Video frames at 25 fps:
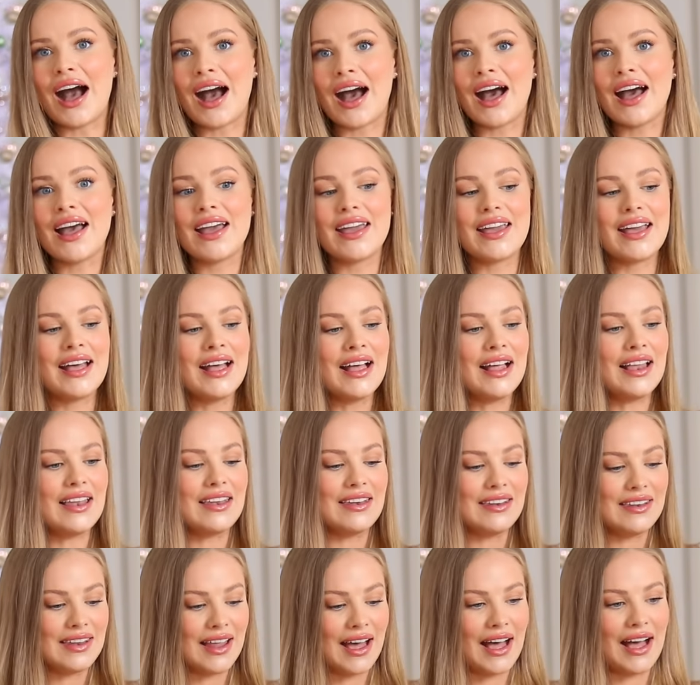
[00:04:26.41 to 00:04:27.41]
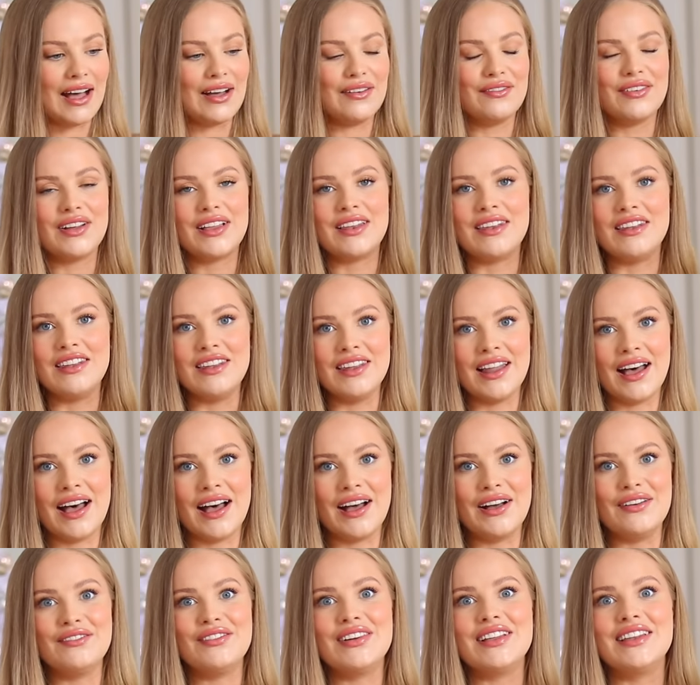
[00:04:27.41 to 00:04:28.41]
I love,
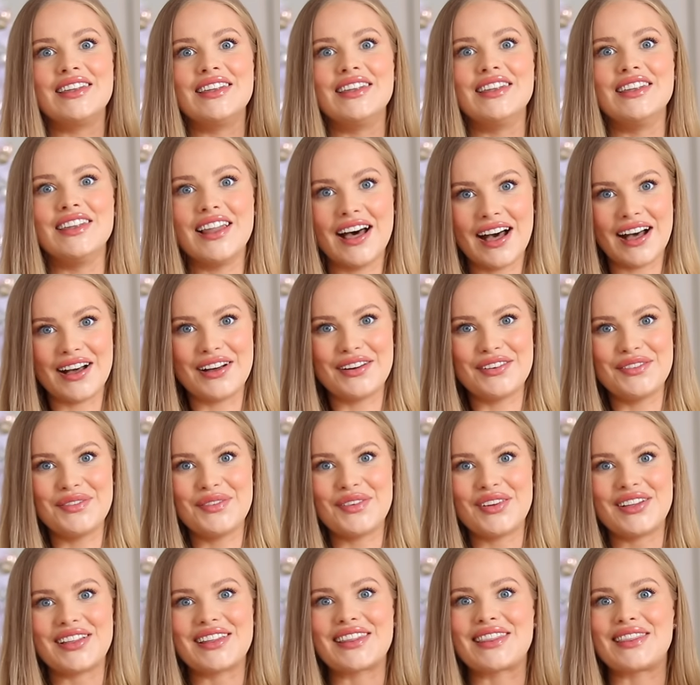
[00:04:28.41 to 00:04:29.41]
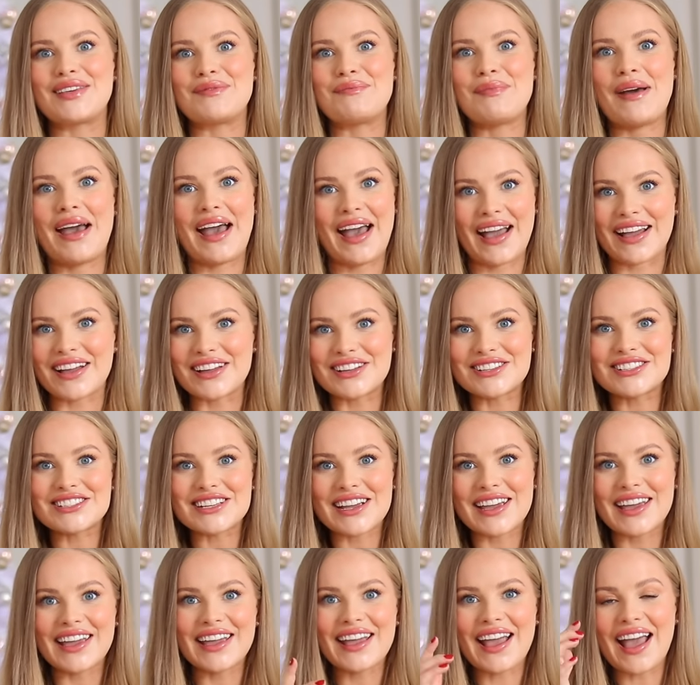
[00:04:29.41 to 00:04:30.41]
love, love the
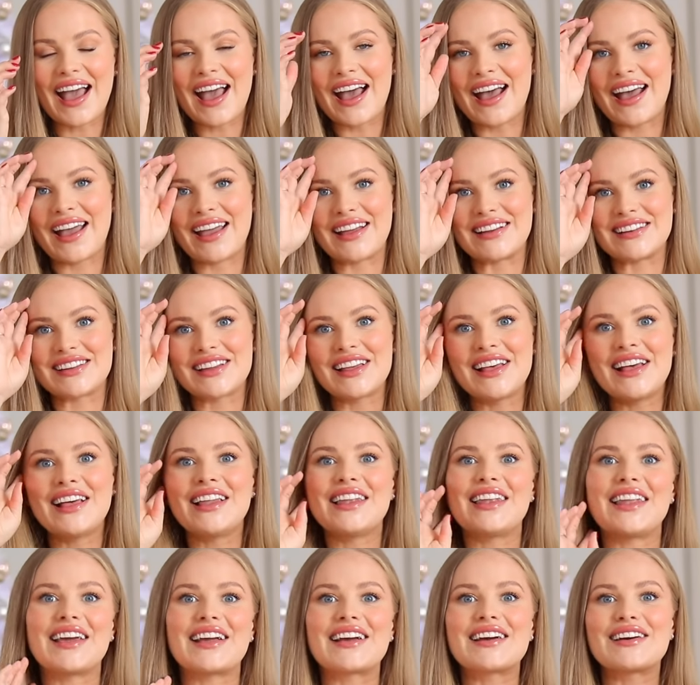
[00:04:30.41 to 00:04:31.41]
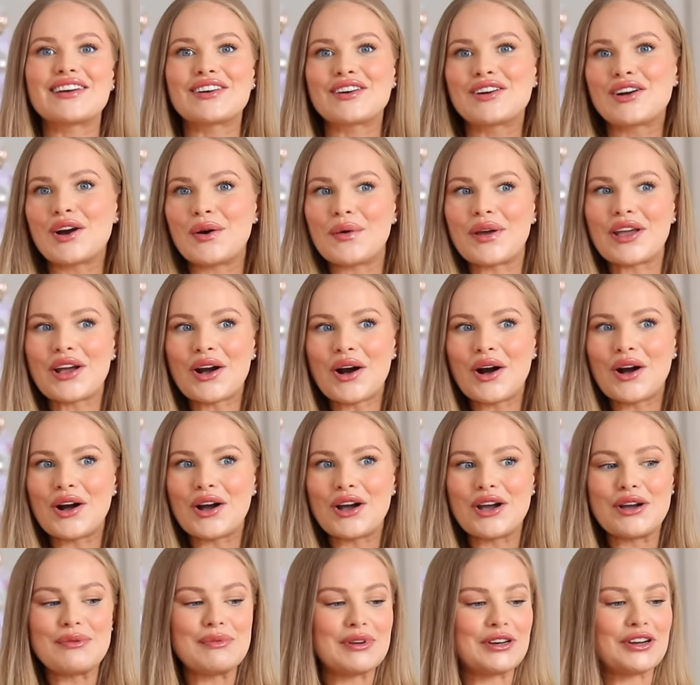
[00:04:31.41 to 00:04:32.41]
packaging, and like going
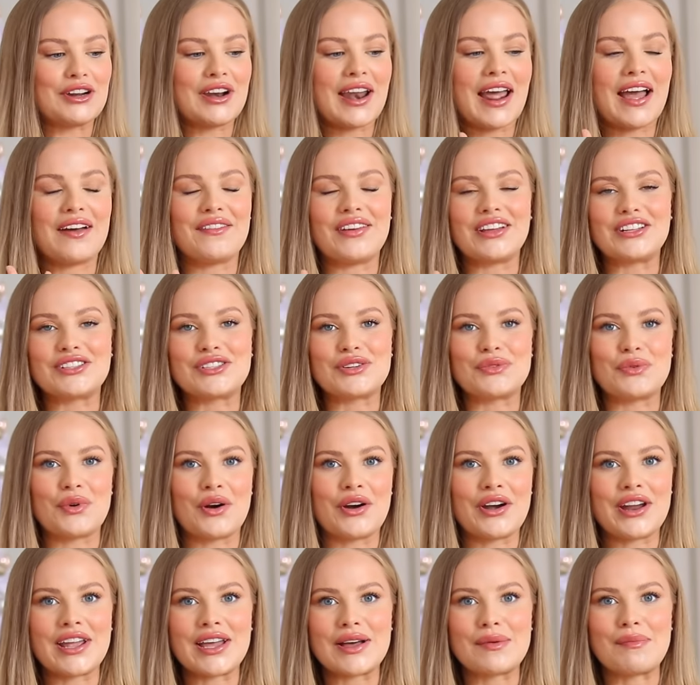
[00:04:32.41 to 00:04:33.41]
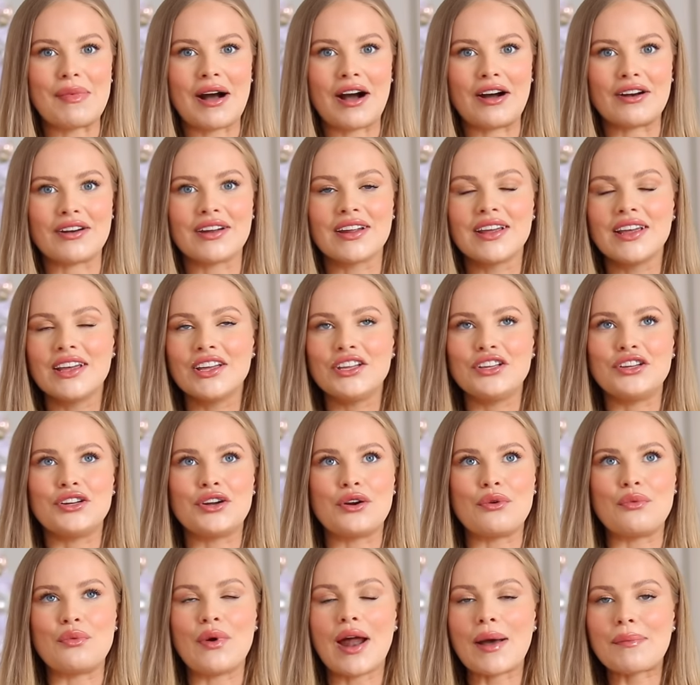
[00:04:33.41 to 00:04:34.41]
home and not having to worry about, you
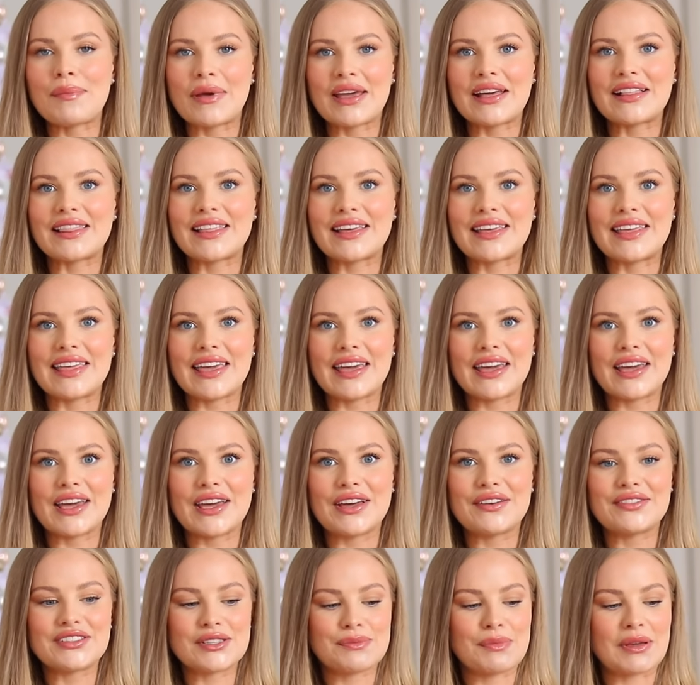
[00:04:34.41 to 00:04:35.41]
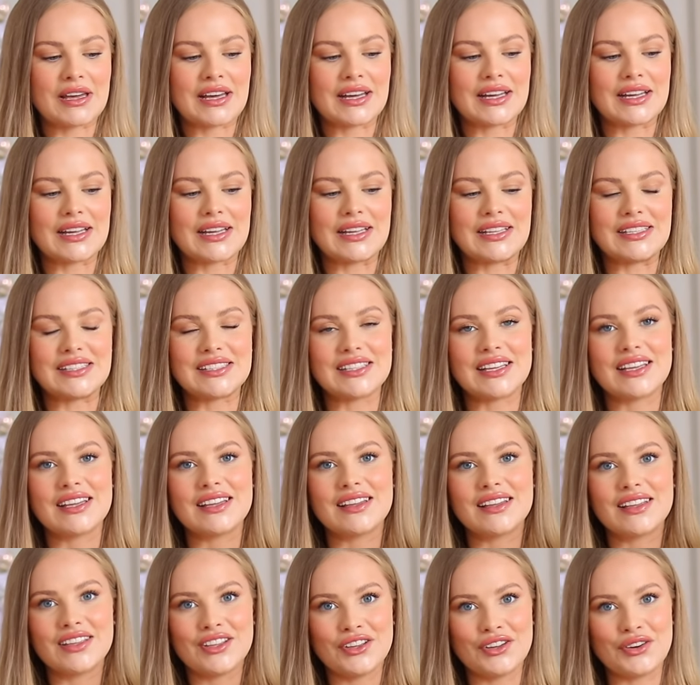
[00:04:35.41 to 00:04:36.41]
know, wrapping the gift, because
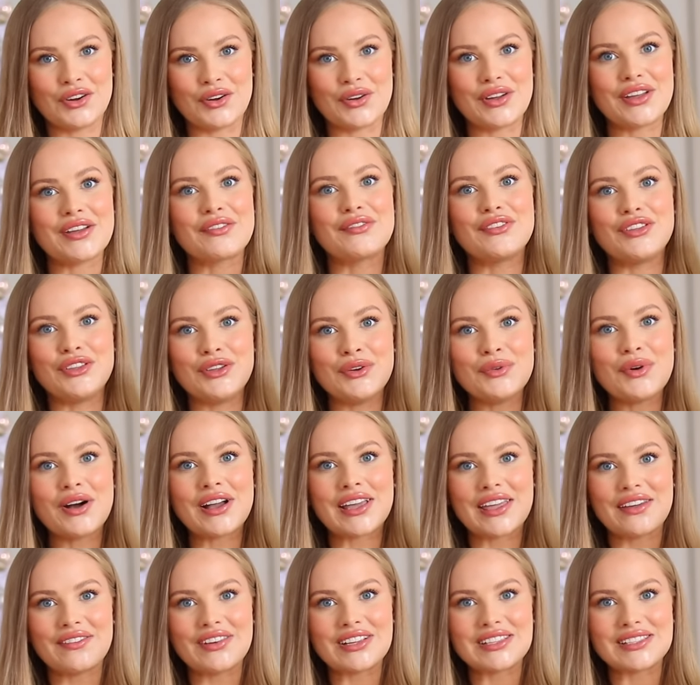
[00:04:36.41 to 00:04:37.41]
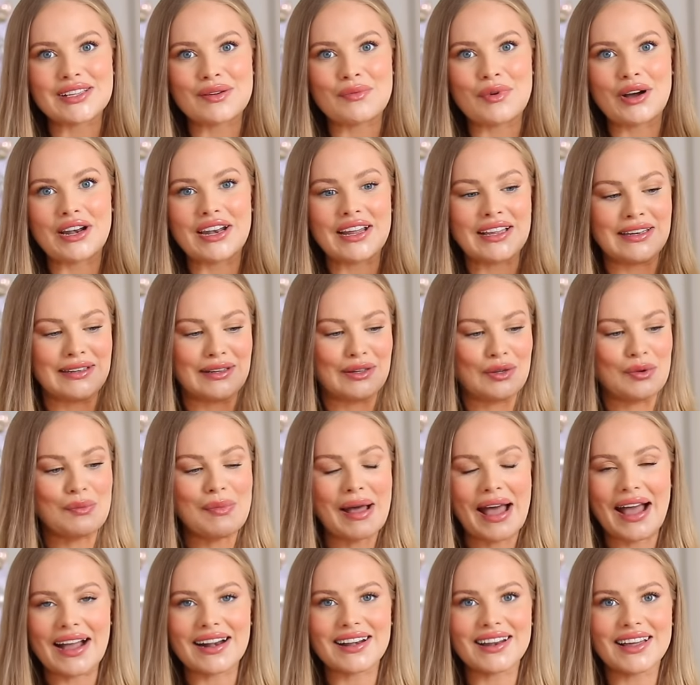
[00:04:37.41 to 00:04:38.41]
you know, if you are giving someone a little
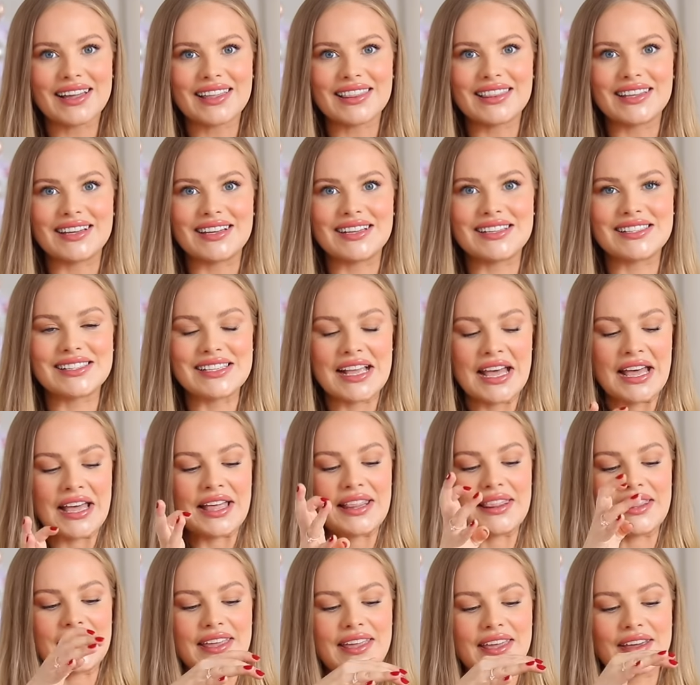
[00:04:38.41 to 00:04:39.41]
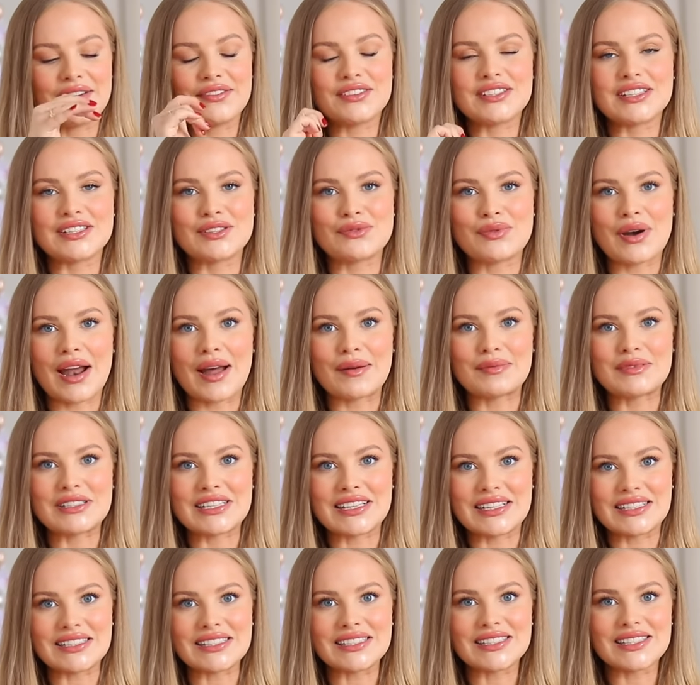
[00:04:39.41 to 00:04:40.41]
bag like this, the gift is
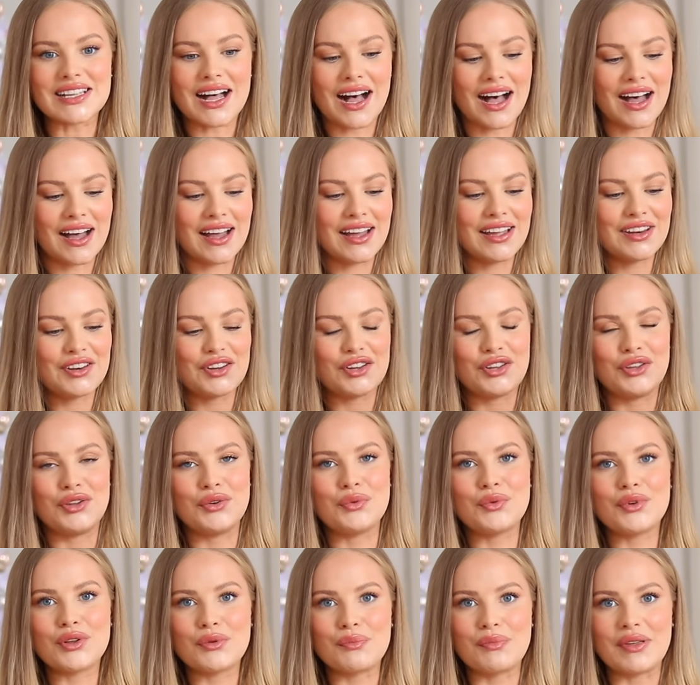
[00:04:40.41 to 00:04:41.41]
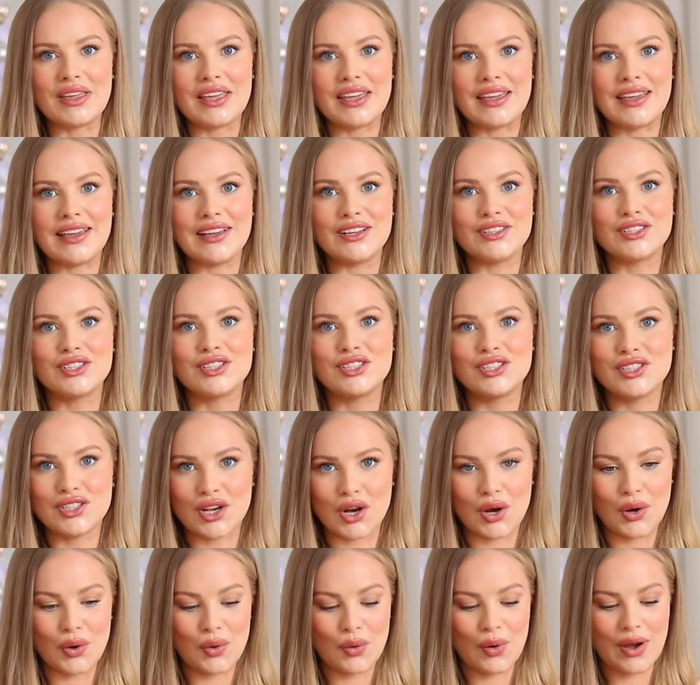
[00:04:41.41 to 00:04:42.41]
wrapped inside, you will be
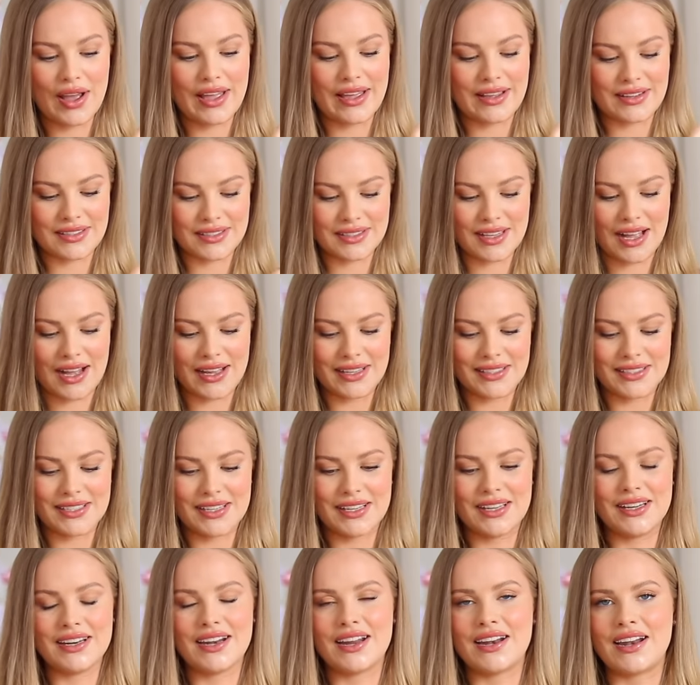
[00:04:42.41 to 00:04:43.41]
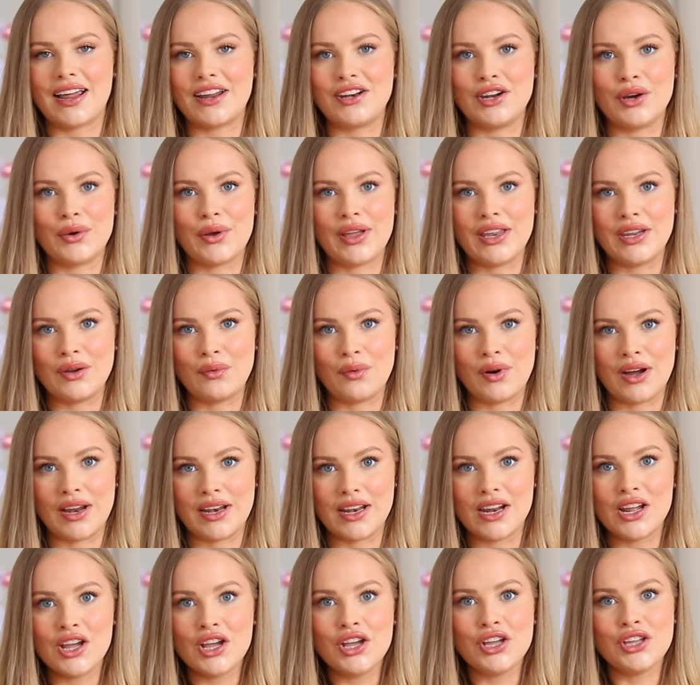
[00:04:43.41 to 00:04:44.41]
so excited. And I know
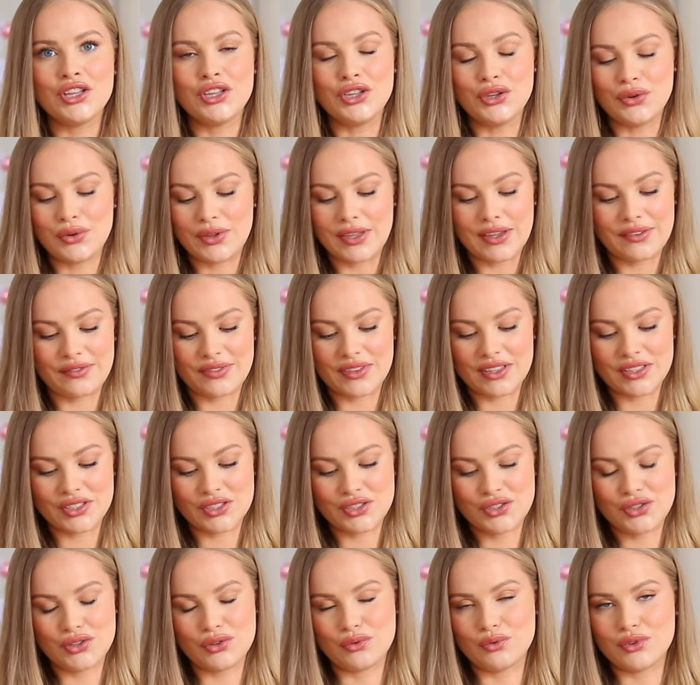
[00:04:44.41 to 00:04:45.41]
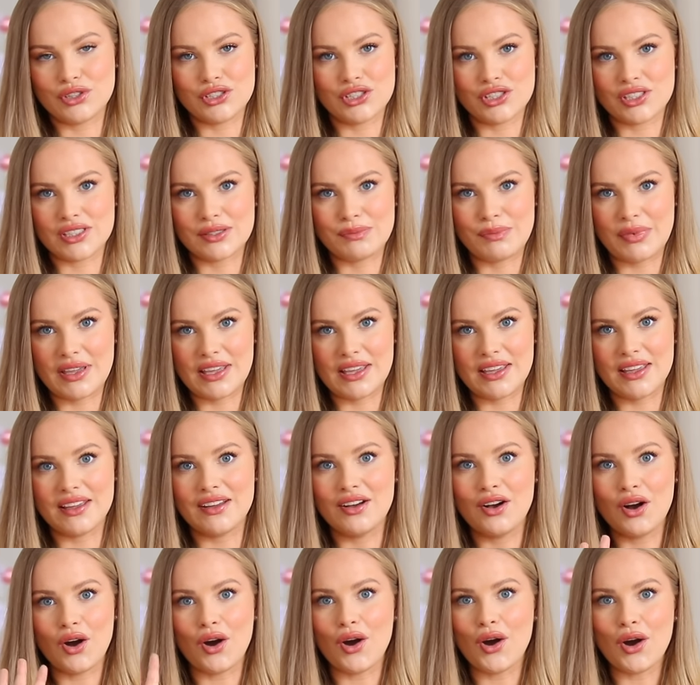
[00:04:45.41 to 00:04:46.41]
anyone you gift this to will just
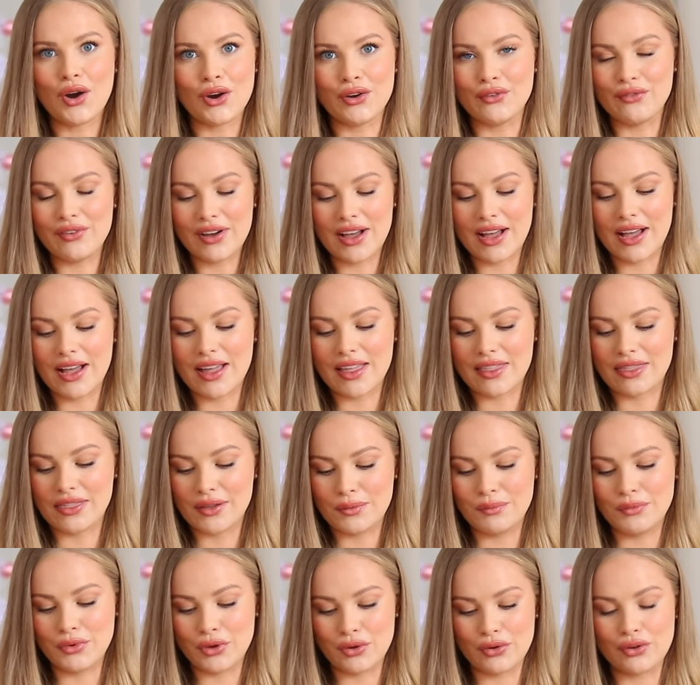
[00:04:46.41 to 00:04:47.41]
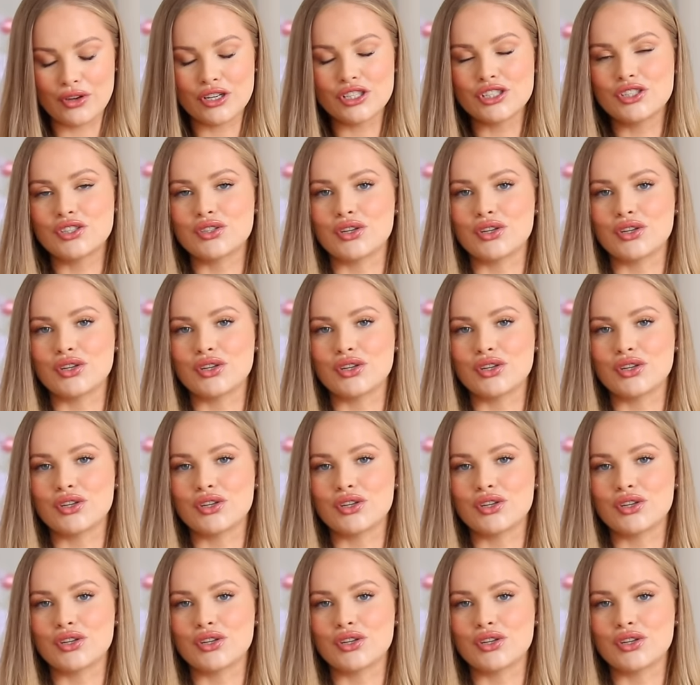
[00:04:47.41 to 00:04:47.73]
be over the moon.